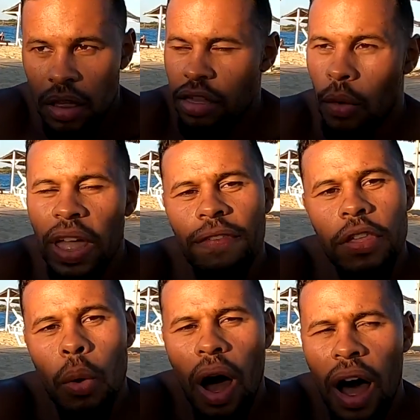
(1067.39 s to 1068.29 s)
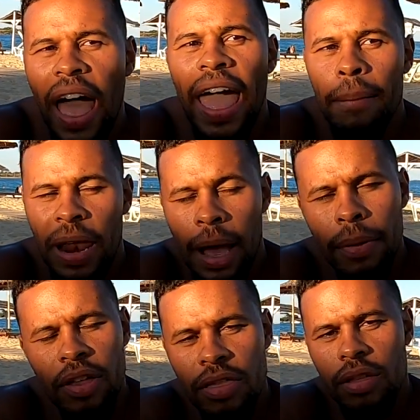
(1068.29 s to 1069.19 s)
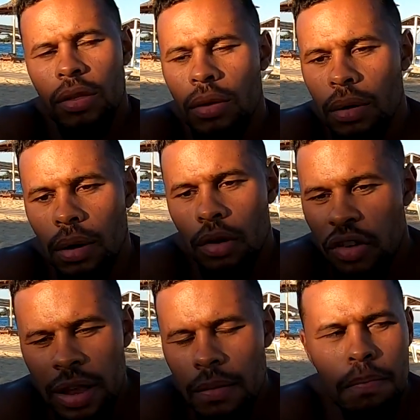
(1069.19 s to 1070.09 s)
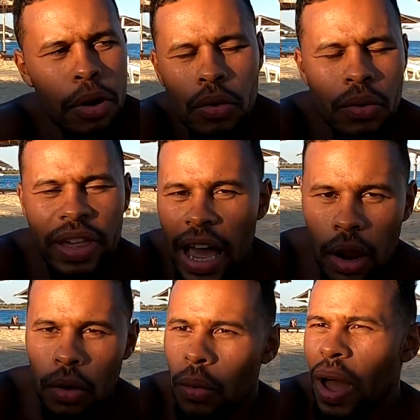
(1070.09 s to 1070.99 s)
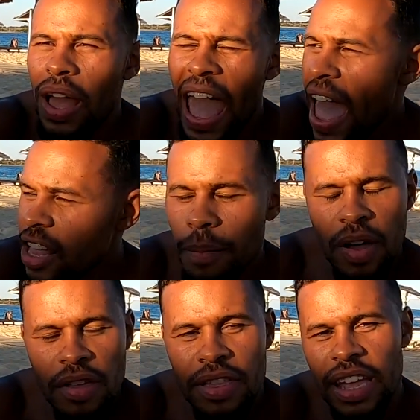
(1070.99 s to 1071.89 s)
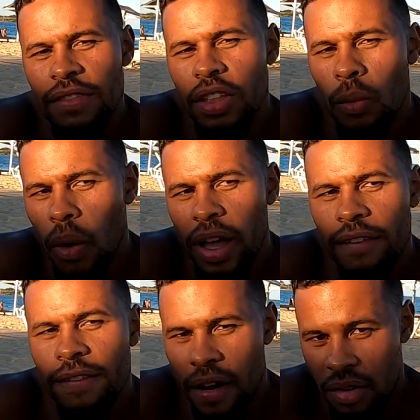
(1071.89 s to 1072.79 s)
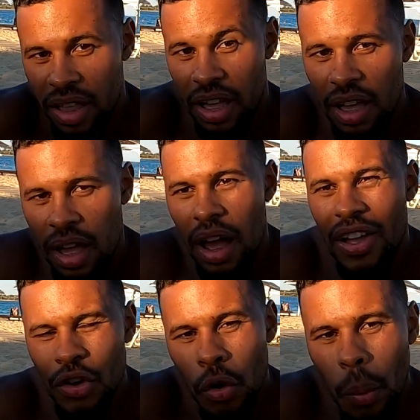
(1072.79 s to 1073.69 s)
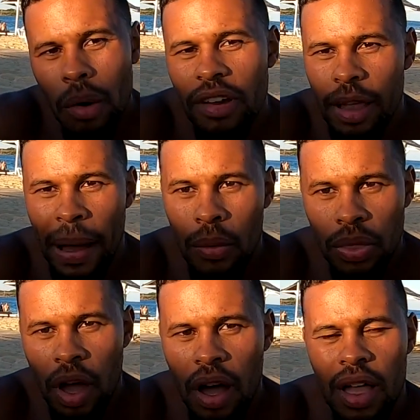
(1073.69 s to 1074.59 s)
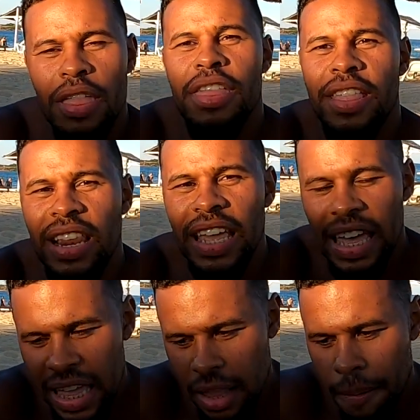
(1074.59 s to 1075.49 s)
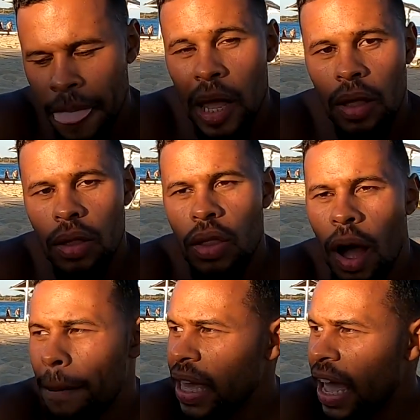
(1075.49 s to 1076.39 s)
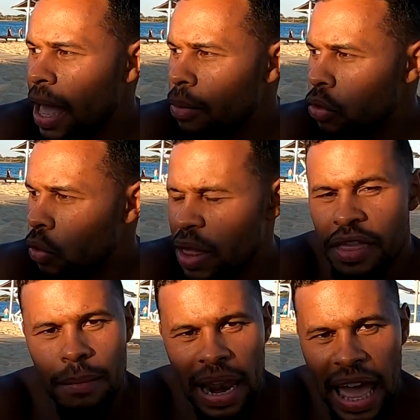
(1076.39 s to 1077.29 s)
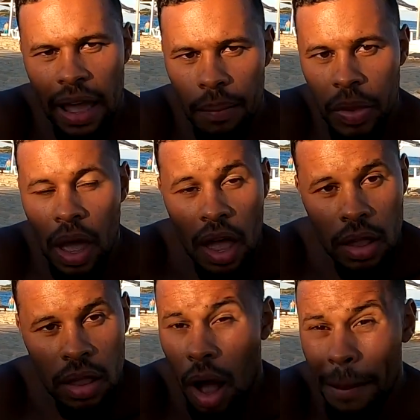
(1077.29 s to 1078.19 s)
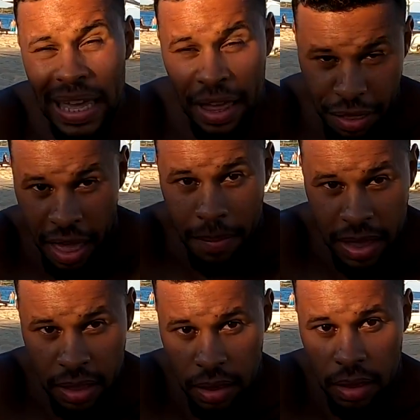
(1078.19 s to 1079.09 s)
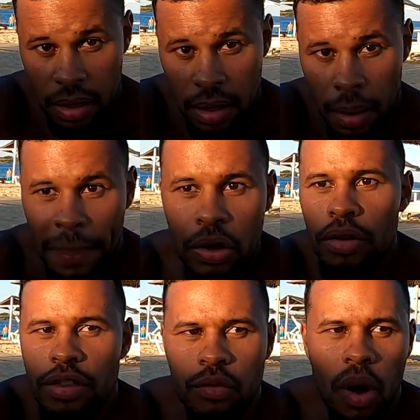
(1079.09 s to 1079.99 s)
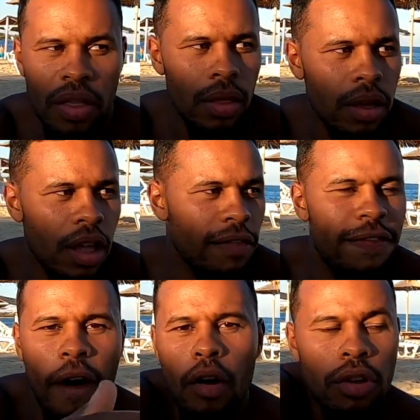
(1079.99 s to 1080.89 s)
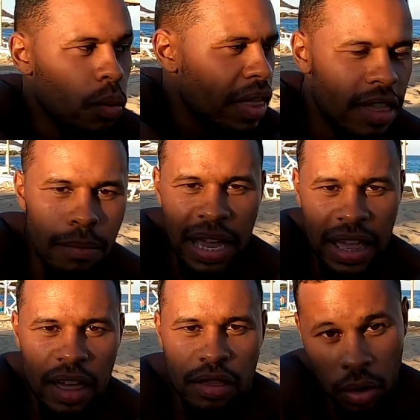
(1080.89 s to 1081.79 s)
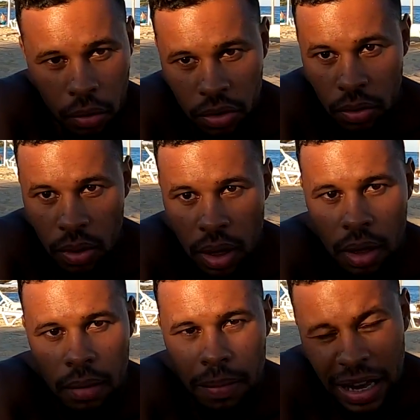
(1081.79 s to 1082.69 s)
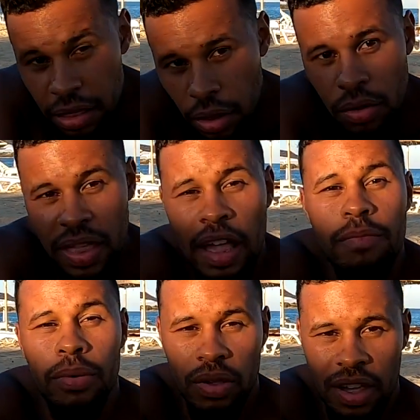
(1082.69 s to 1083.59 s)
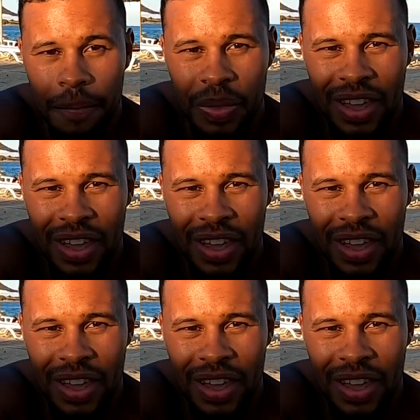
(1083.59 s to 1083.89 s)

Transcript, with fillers: So if you are a black person, green, blue, yellow, any person, even a white foreigner, and you're worried about not settling in, not being able to assimilate, and not being accepted because of what you know foreign Western media has told you, please know that that's bullshit.